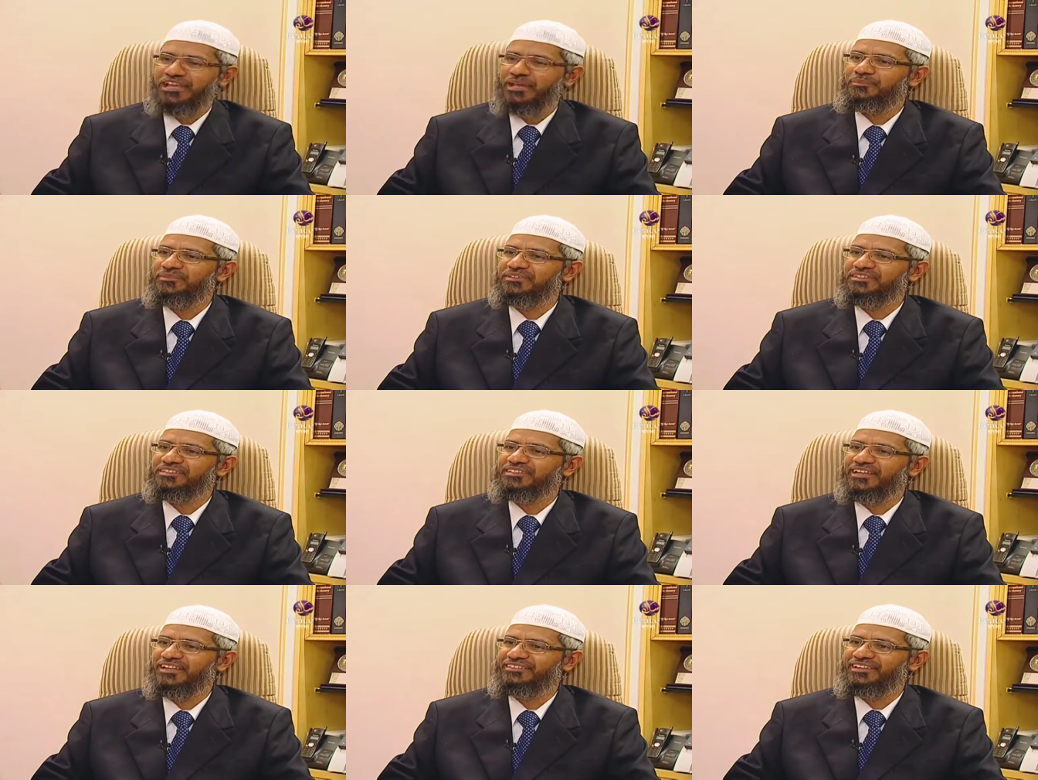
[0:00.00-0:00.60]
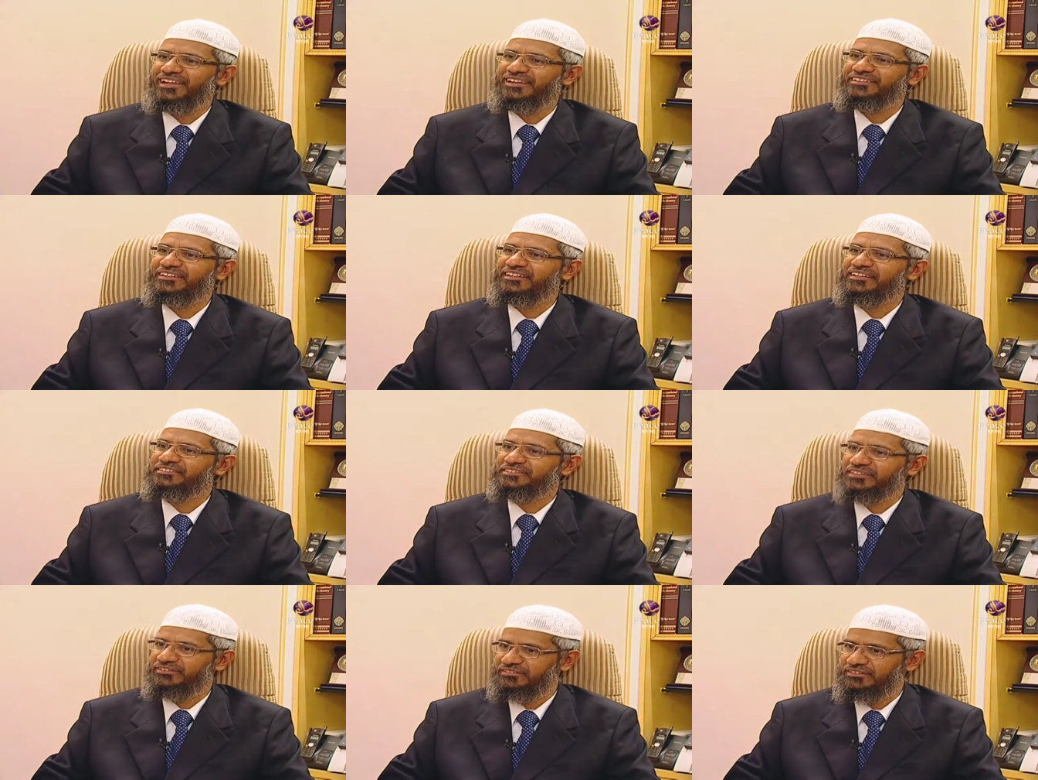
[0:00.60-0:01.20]
Sheikh Ahmed Deedat in
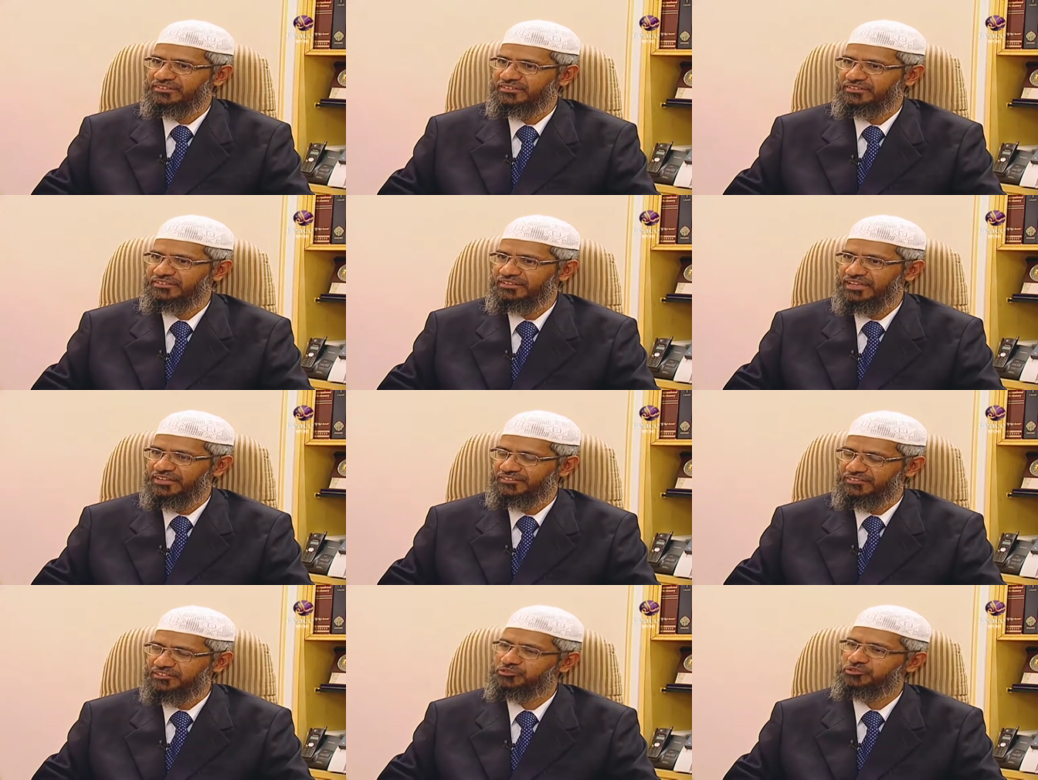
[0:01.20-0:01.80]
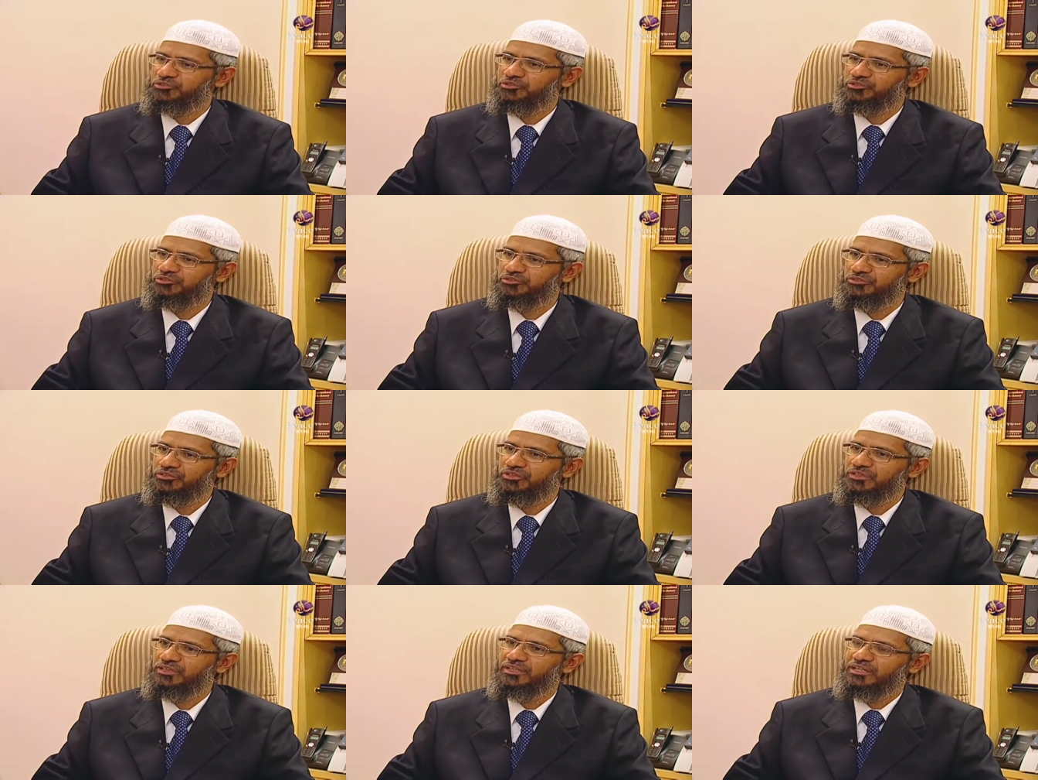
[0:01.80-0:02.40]
1987, as I told
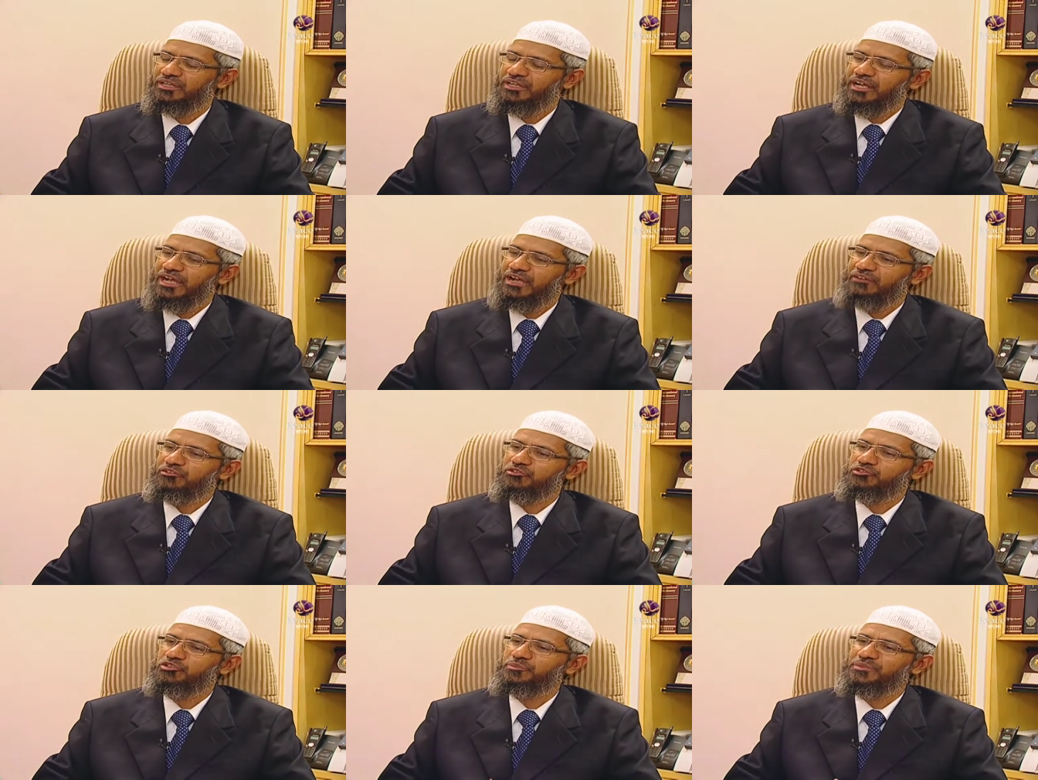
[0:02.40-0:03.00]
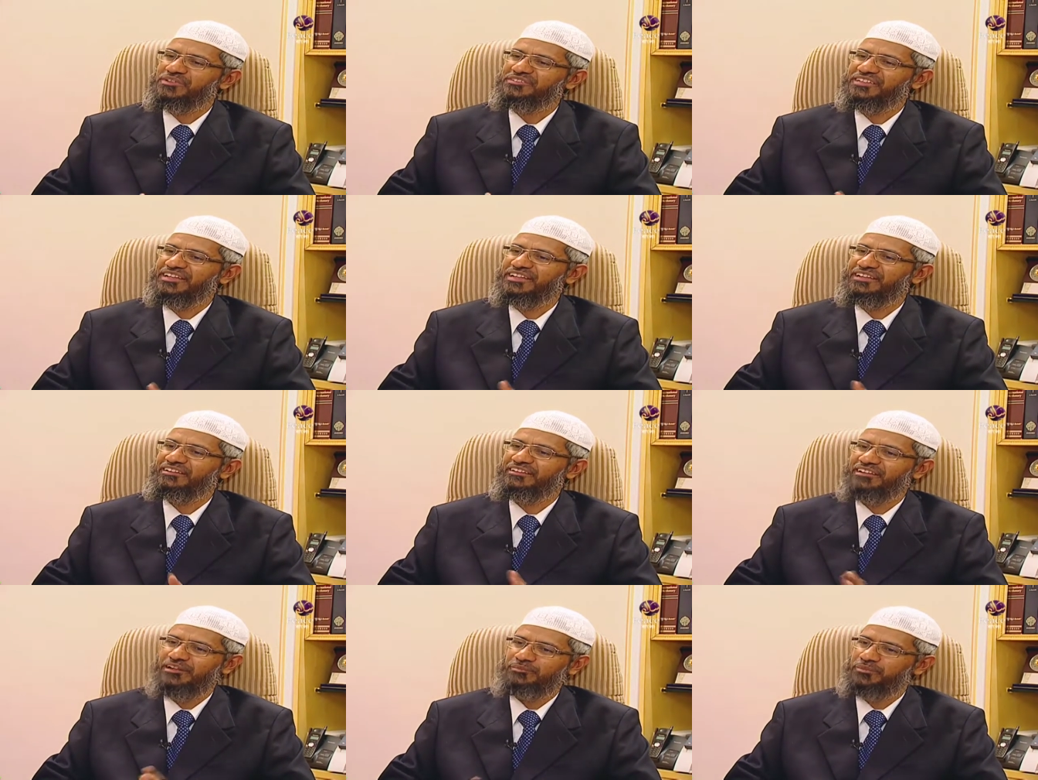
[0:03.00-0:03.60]
you, I was doing my
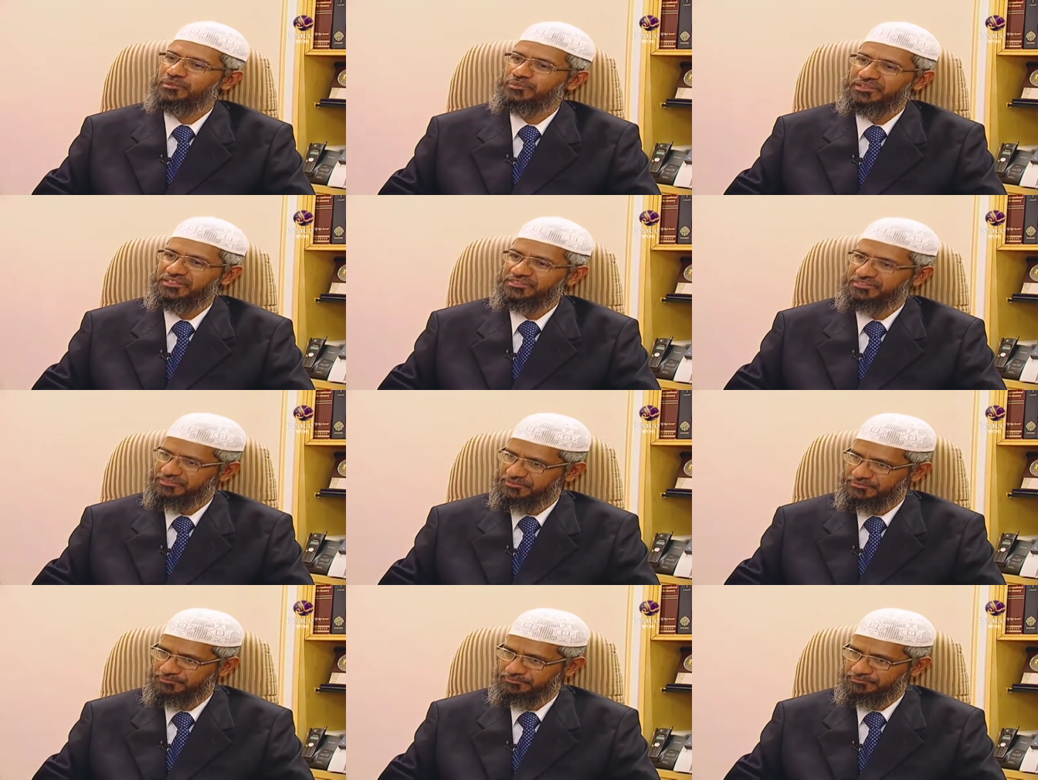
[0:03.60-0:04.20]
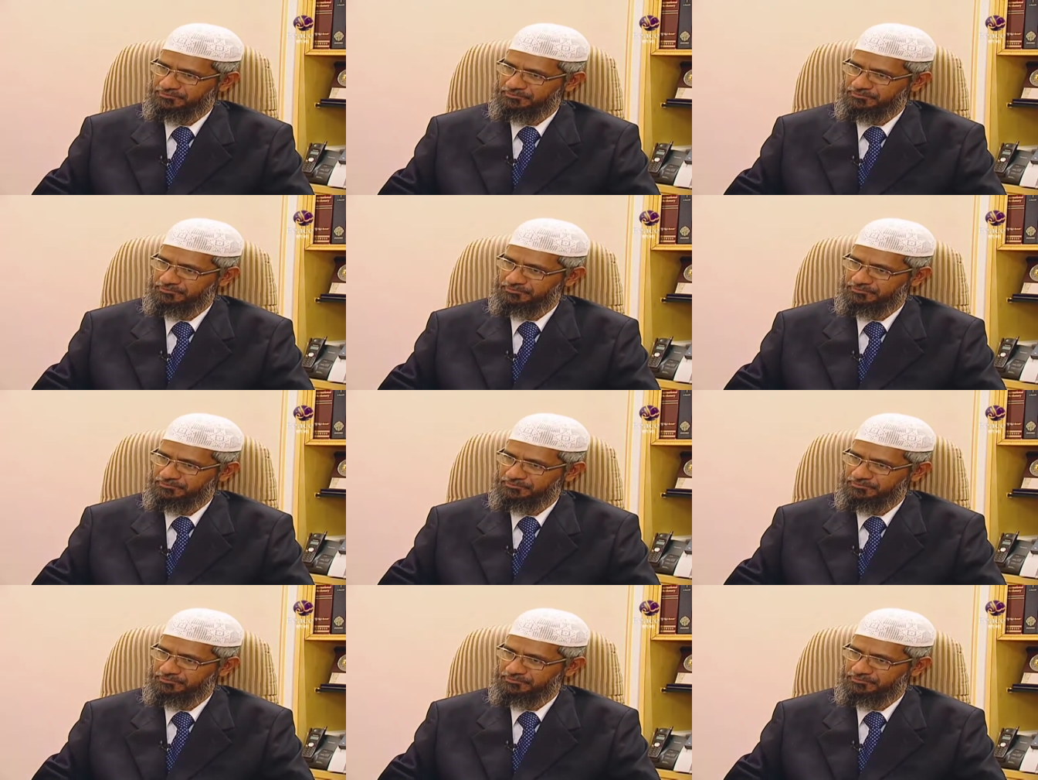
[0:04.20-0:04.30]
second year MBBS.